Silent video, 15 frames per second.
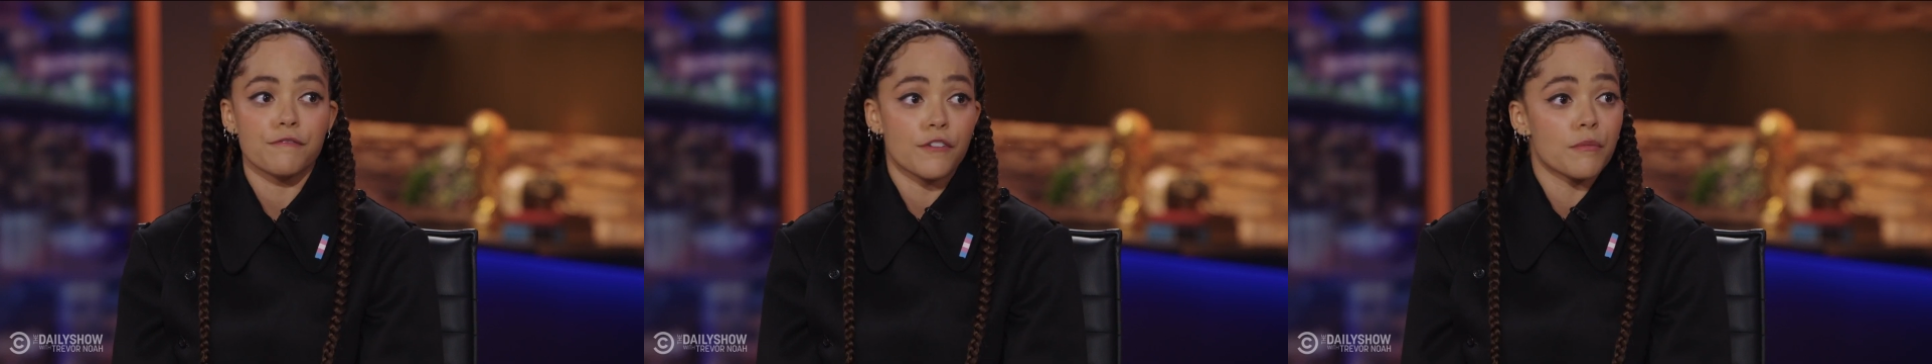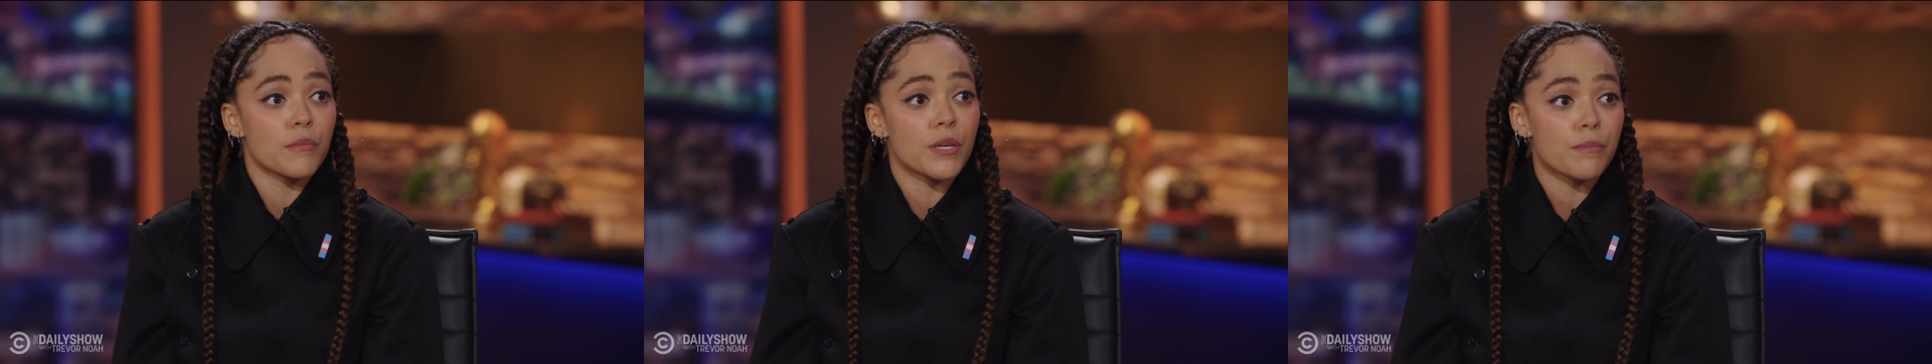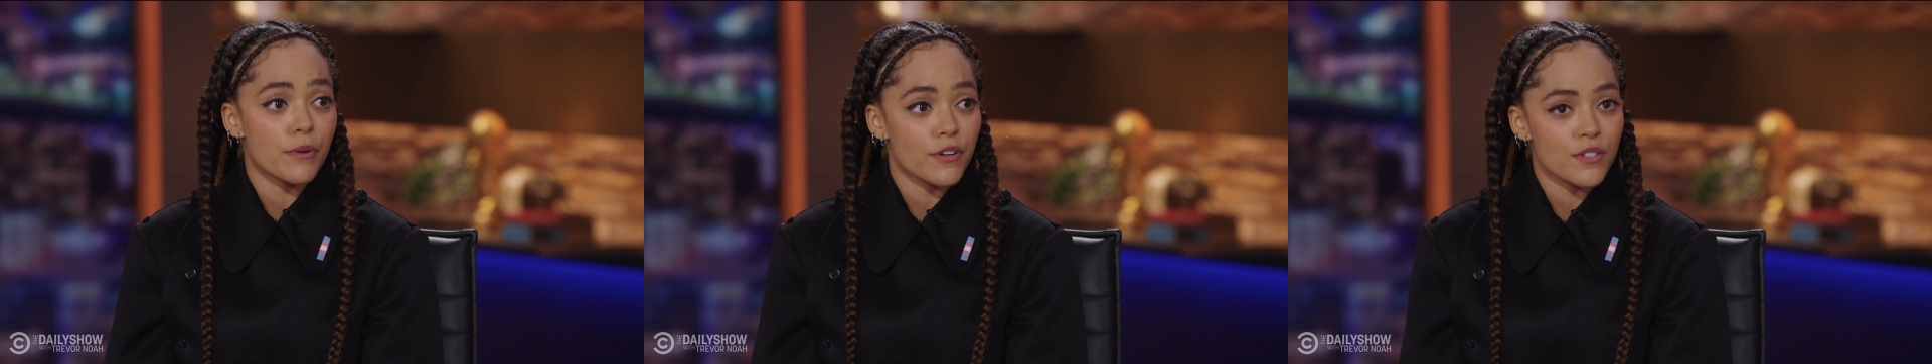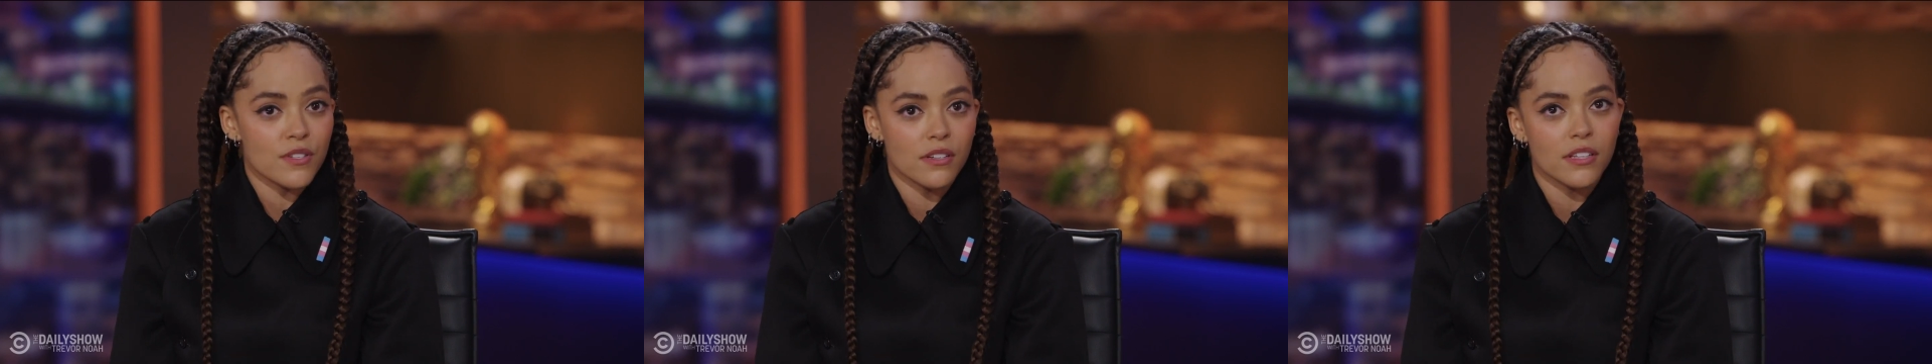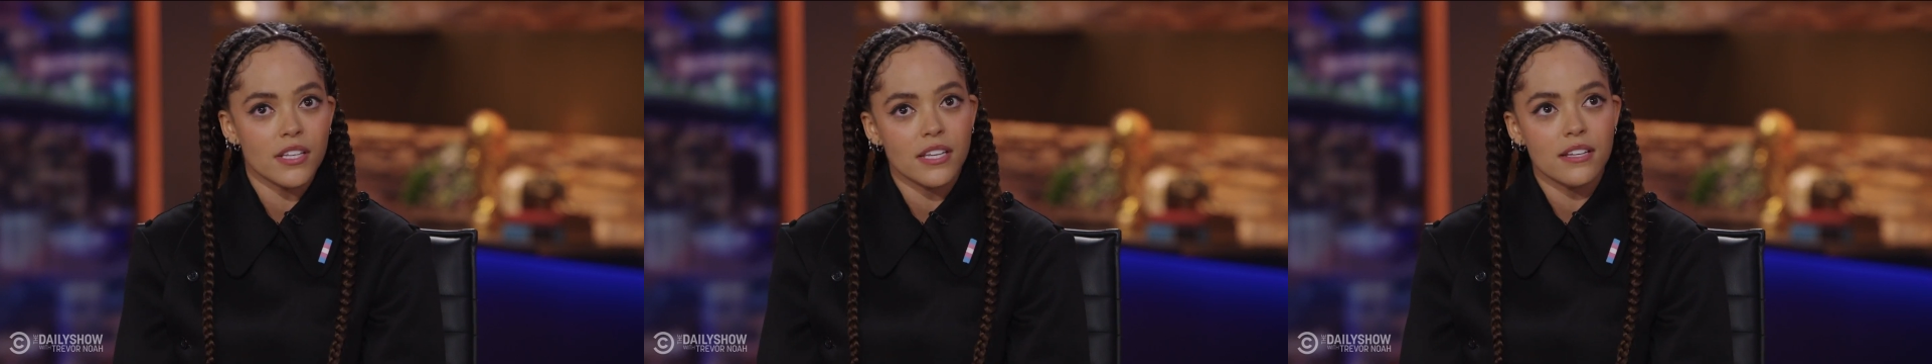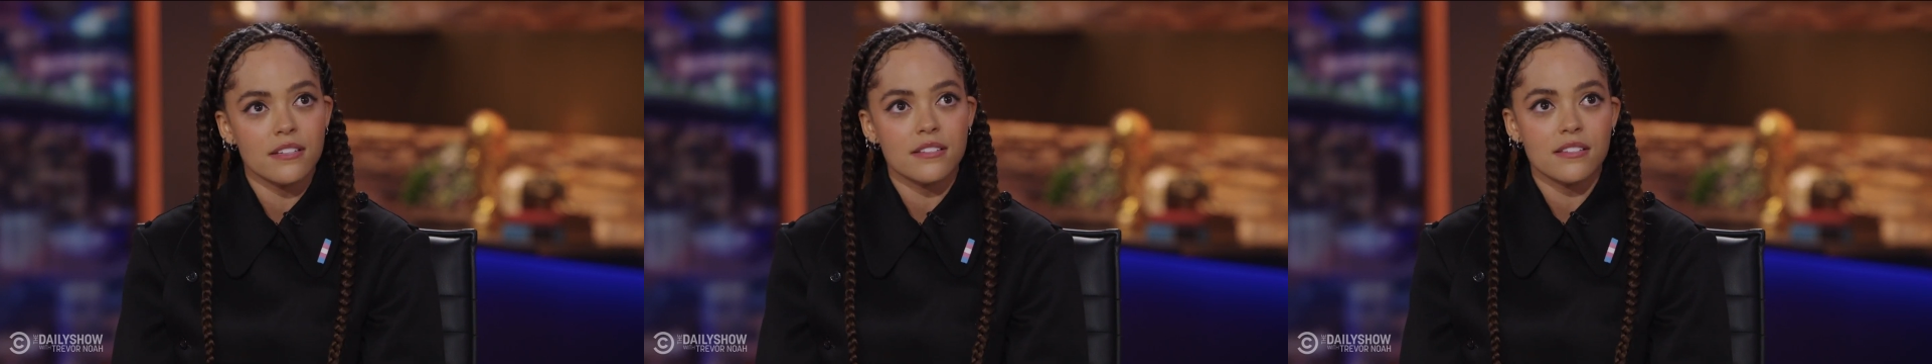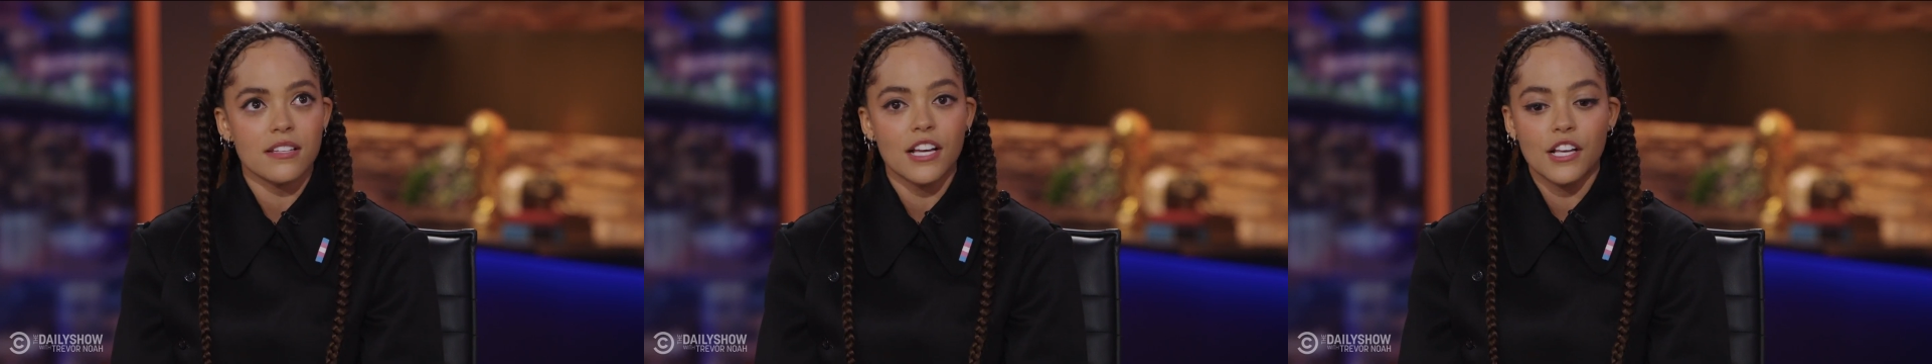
For me personally, it's